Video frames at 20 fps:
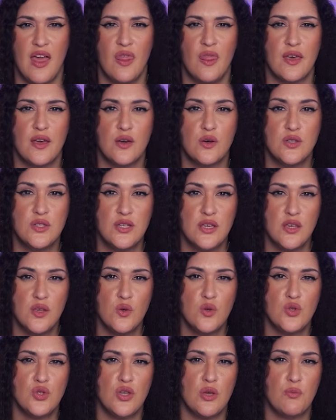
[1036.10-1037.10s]
The
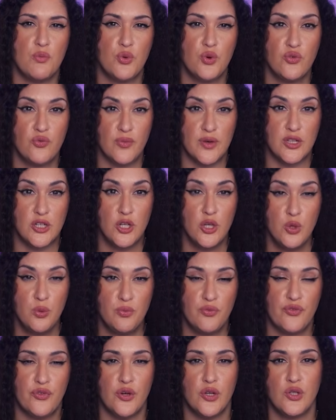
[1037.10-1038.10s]
continuous improvement
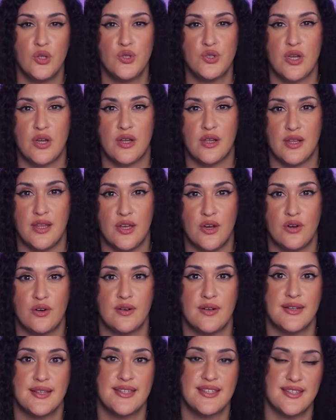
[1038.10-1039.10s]
loop follows a clear
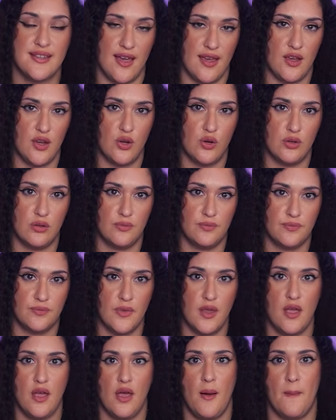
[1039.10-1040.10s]
cycle.
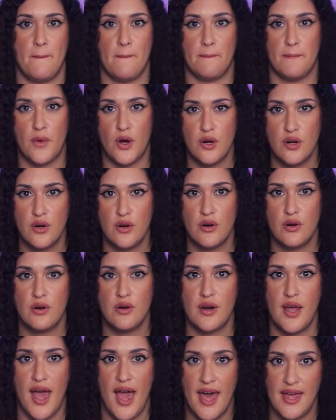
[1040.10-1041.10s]
Monitor,
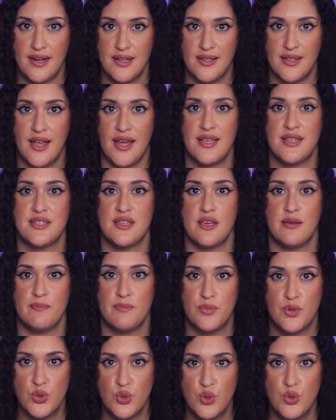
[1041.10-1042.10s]
analyze,
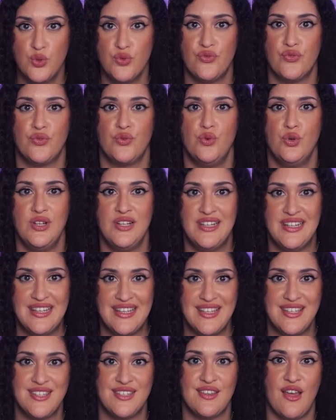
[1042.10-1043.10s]
improve,
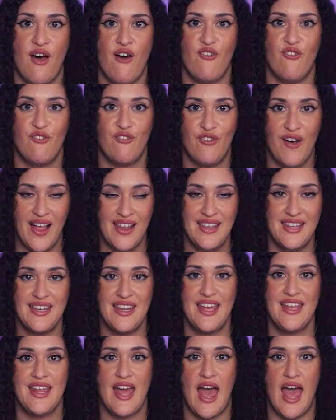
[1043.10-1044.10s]
release,
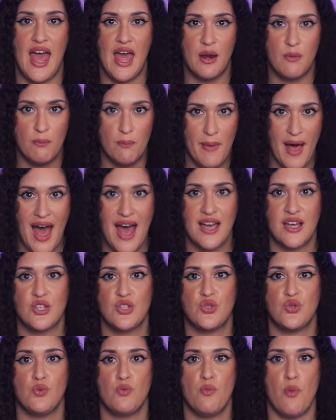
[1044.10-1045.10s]
validate, and back
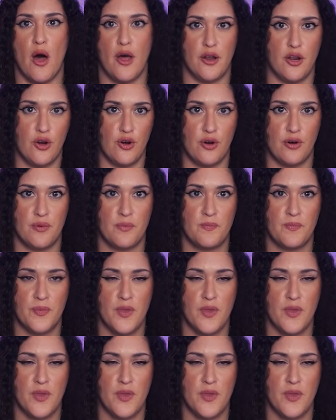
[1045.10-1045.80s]
to monitor.